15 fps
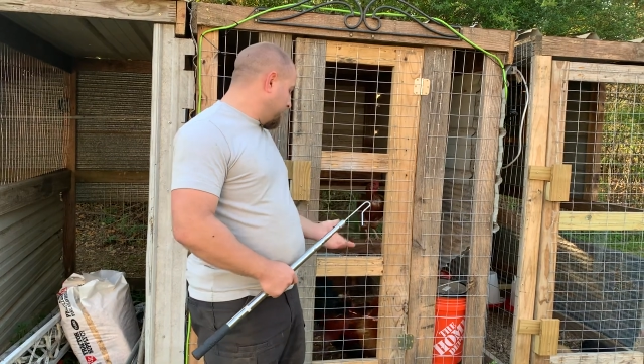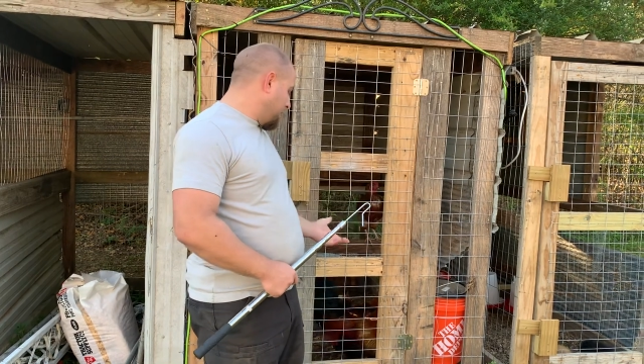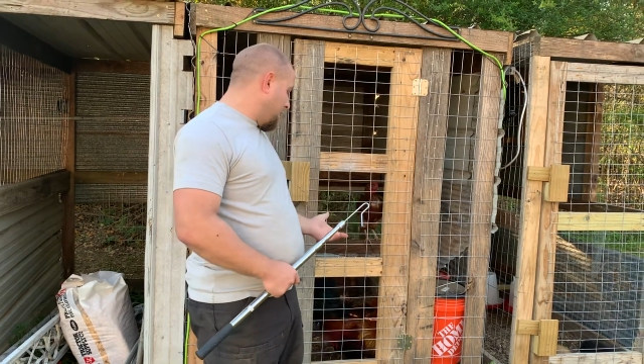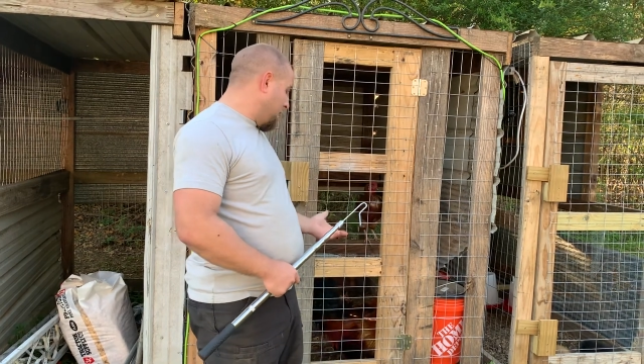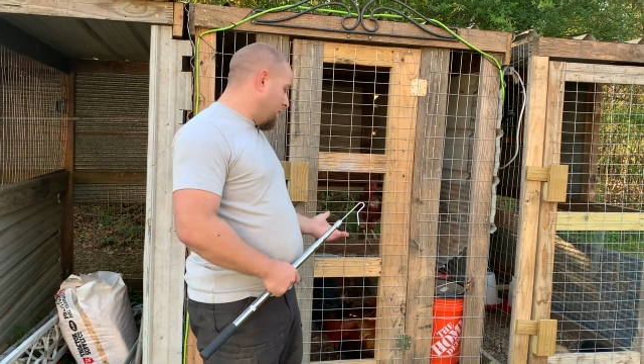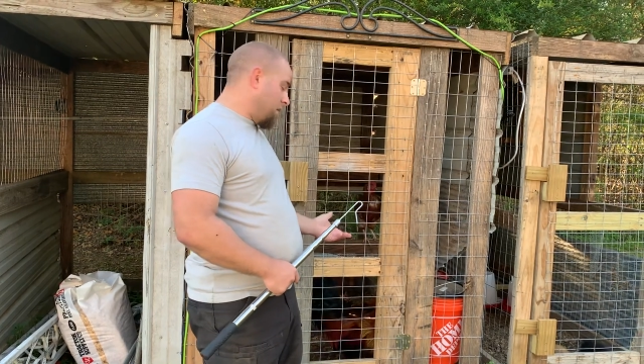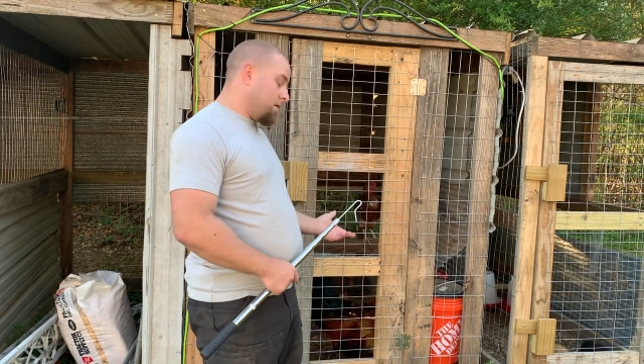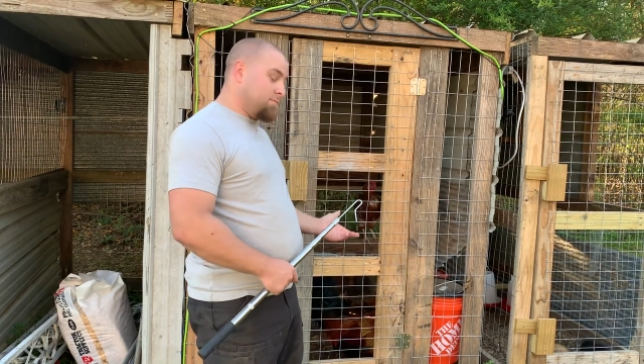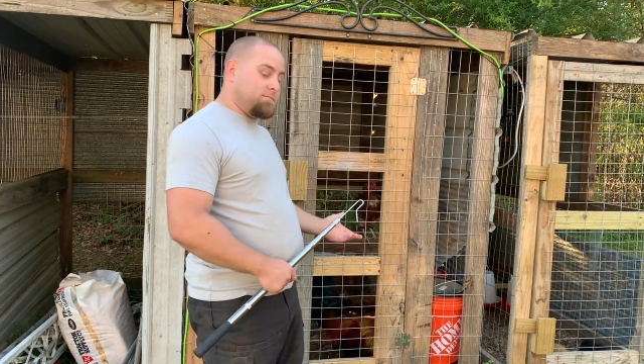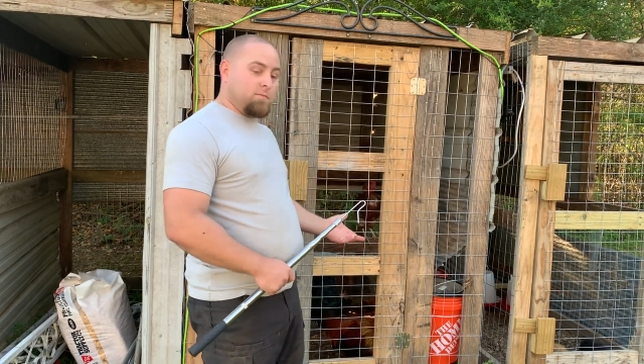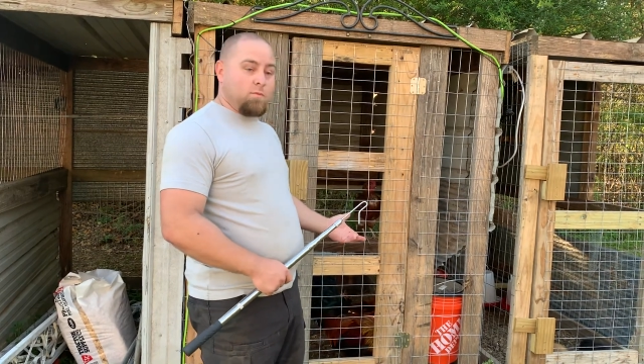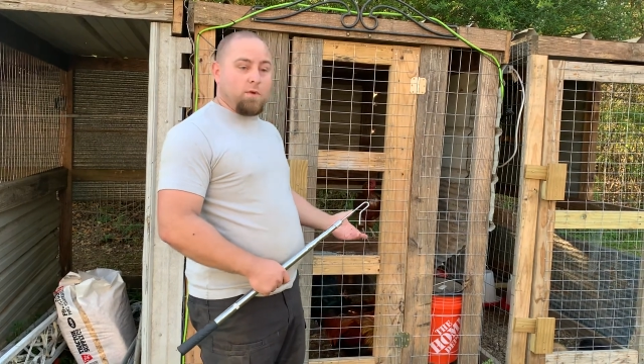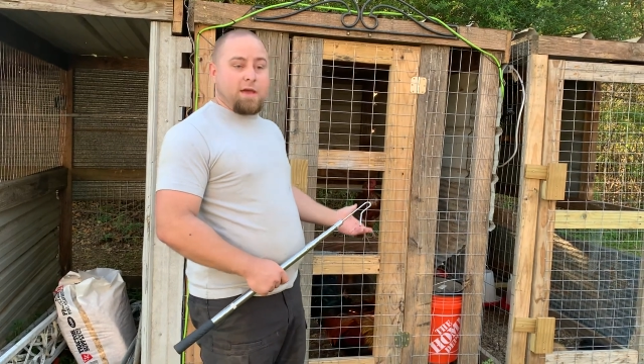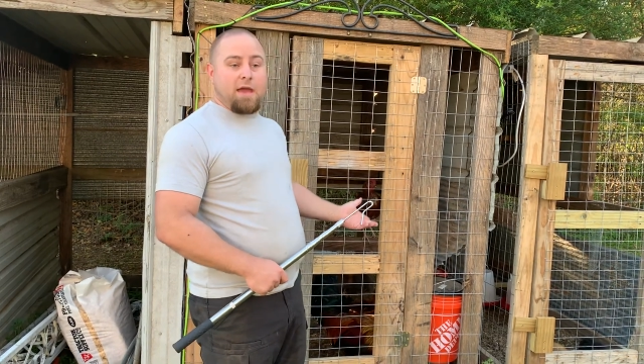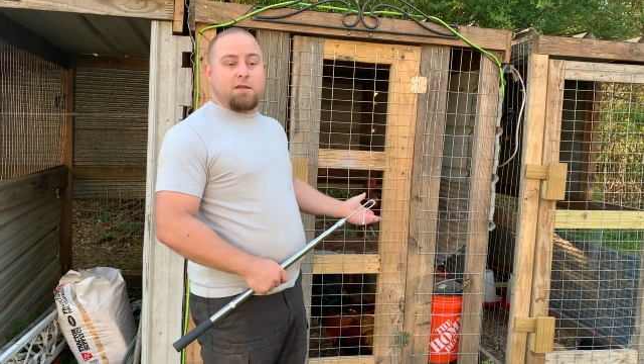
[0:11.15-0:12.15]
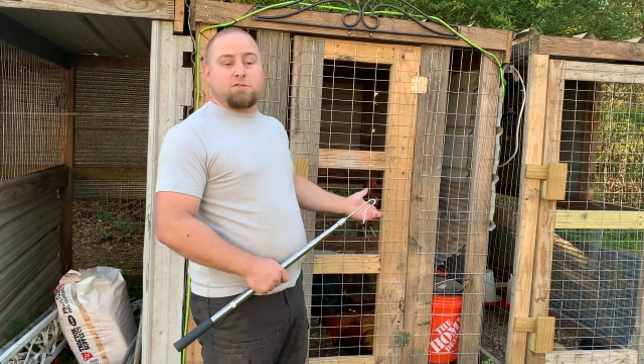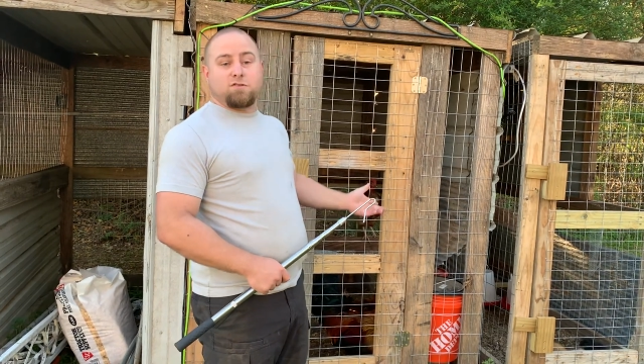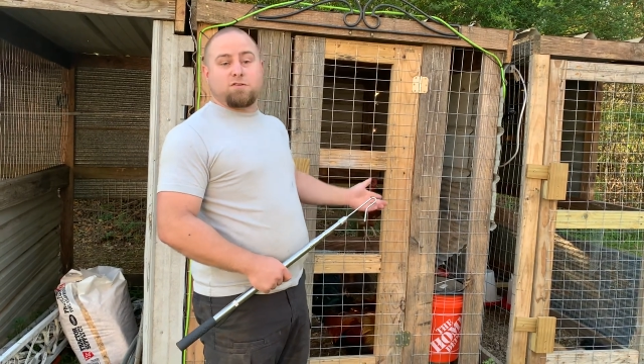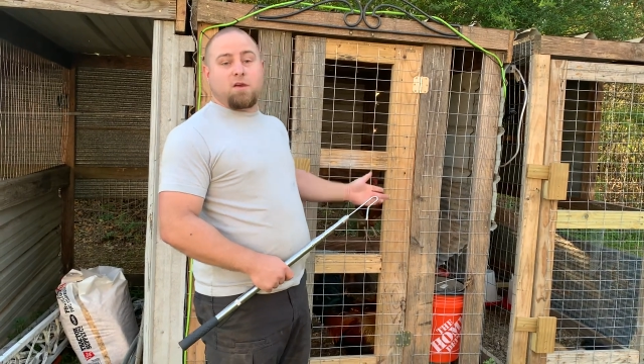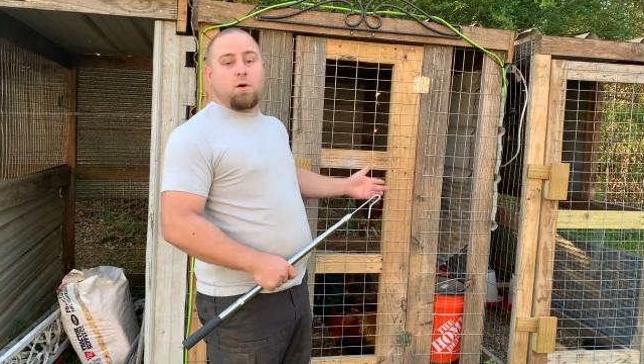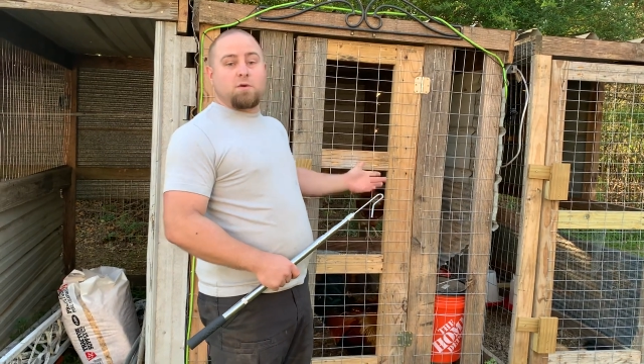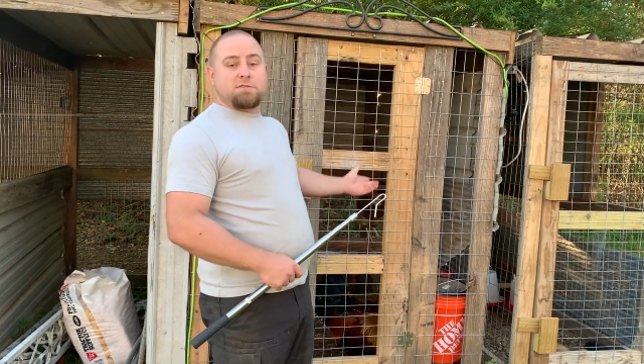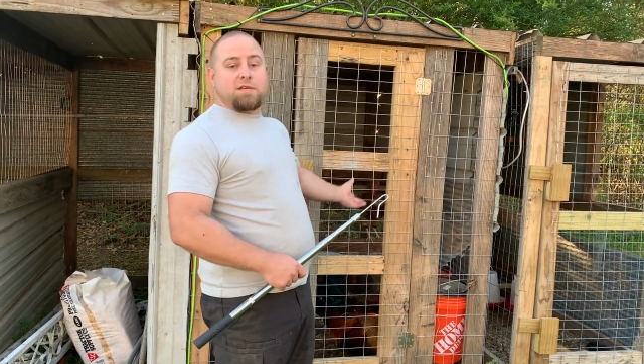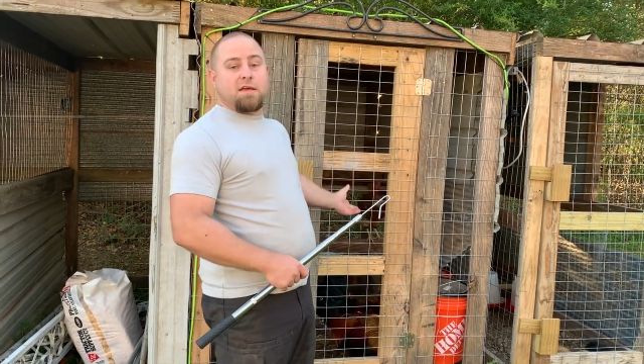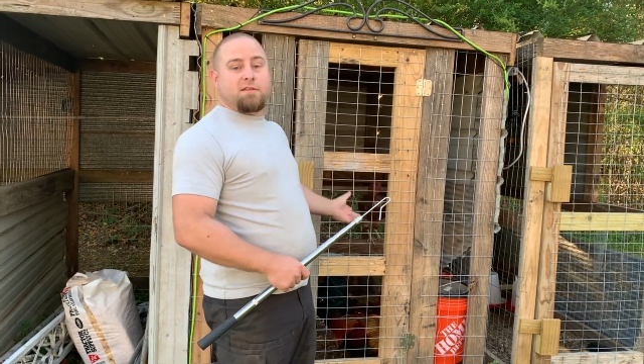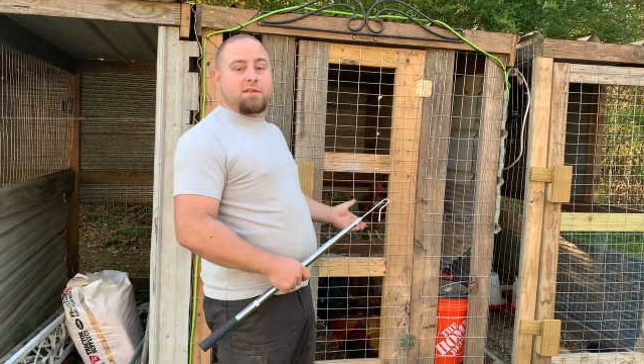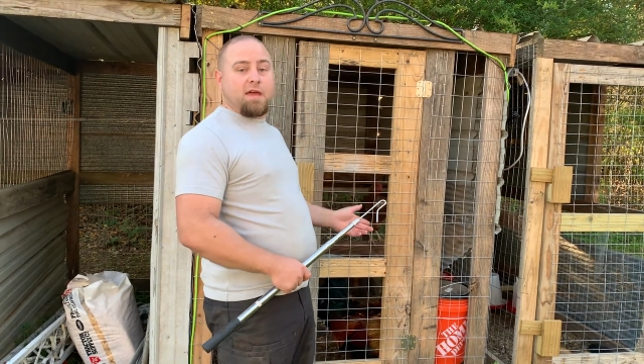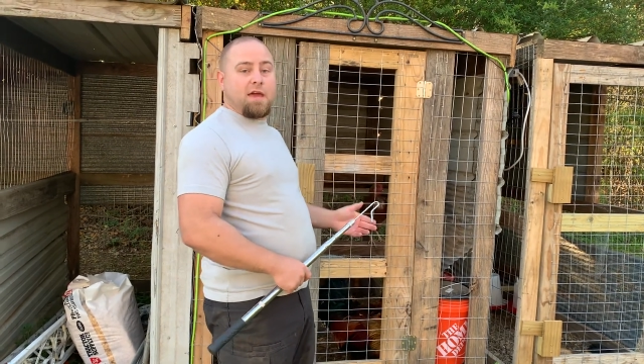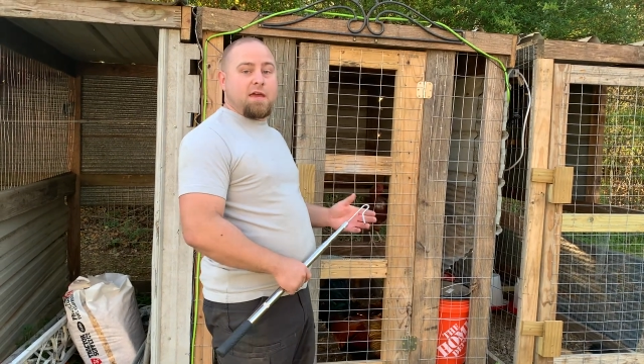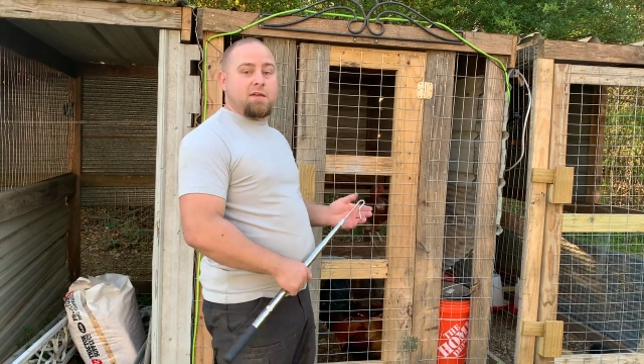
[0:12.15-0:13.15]
Uh, you can't just go inside the
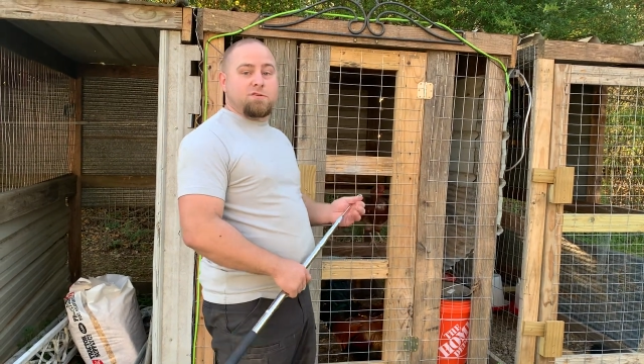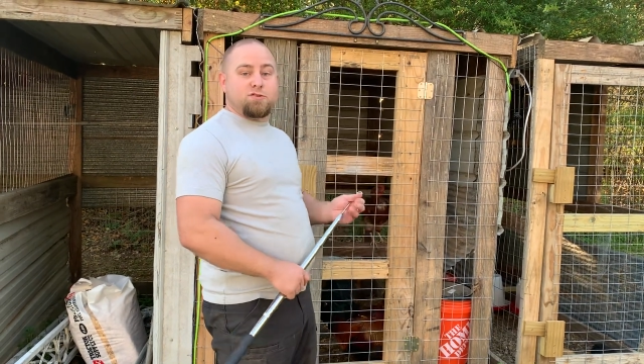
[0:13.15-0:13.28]
cage